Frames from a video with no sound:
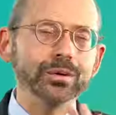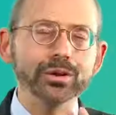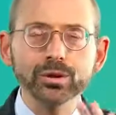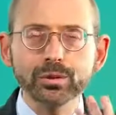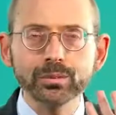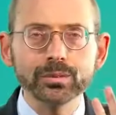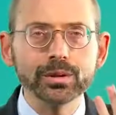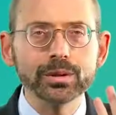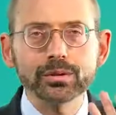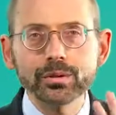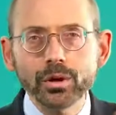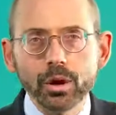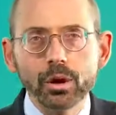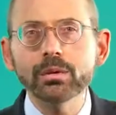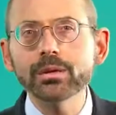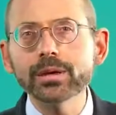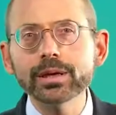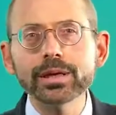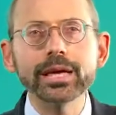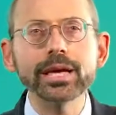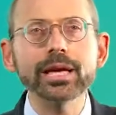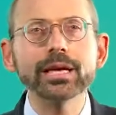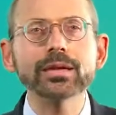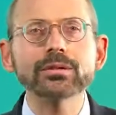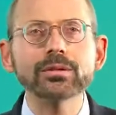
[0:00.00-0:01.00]
human
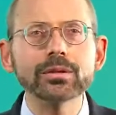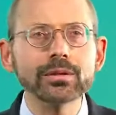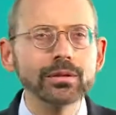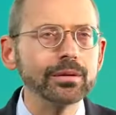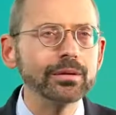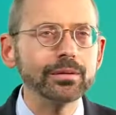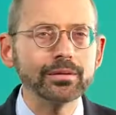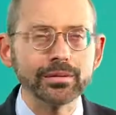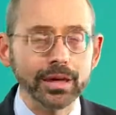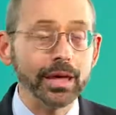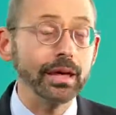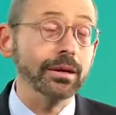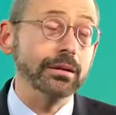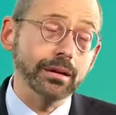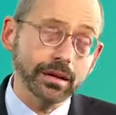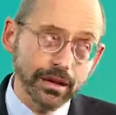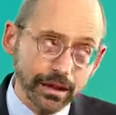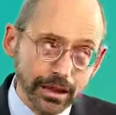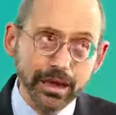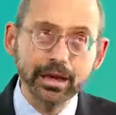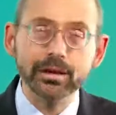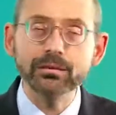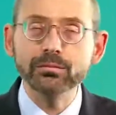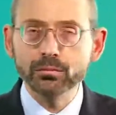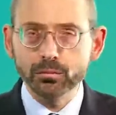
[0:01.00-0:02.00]
colon cancer, that
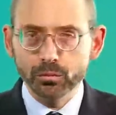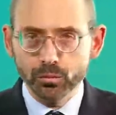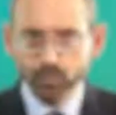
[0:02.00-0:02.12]
again